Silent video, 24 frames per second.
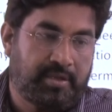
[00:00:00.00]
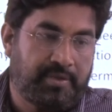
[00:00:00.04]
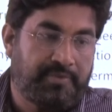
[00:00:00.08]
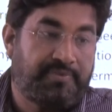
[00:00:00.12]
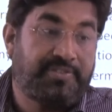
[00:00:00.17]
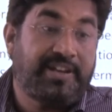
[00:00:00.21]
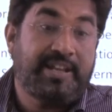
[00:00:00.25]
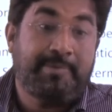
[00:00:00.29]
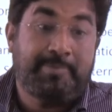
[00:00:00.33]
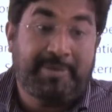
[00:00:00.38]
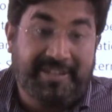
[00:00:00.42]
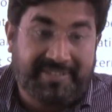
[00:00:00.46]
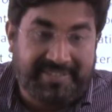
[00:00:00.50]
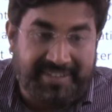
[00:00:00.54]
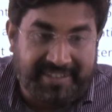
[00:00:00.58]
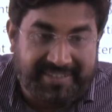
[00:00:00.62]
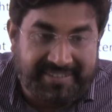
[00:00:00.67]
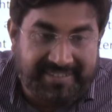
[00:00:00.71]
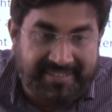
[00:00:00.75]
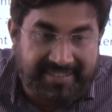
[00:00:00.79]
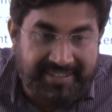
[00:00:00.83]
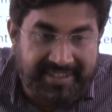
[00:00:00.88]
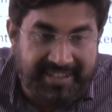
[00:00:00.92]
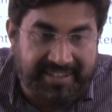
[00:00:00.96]
Free
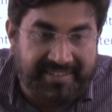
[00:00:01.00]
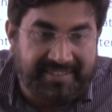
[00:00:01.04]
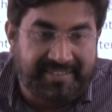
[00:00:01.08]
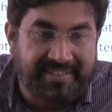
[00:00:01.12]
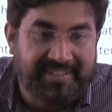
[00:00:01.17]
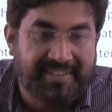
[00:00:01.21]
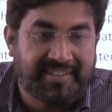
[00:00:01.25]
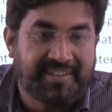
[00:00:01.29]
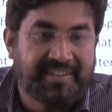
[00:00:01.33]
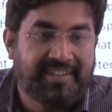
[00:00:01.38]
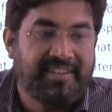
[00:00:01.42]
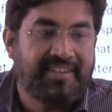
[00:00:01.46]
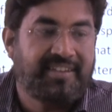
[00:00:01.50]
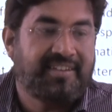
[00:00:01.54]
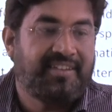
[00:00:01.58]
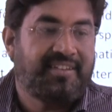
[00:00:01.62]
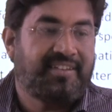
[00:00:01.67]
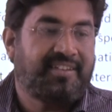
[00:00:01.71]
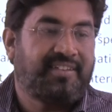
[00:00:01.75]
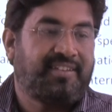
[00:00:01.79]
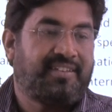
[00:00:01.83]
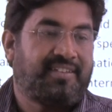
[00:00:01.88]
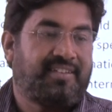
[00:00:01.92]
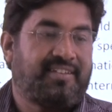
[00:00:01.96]
basics, yes.
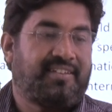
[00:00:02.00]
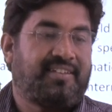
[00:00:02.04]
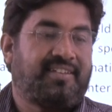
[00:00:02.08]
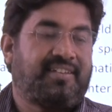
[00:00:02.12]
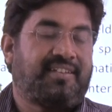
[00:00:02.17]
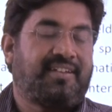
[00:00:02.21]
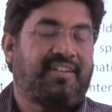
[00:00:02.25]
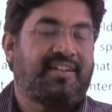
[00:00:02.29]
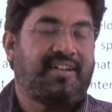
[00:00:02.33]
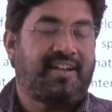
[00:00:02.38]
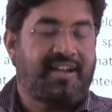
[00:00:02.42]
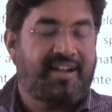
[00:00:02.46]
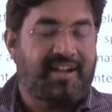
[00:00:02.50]
Privatization also.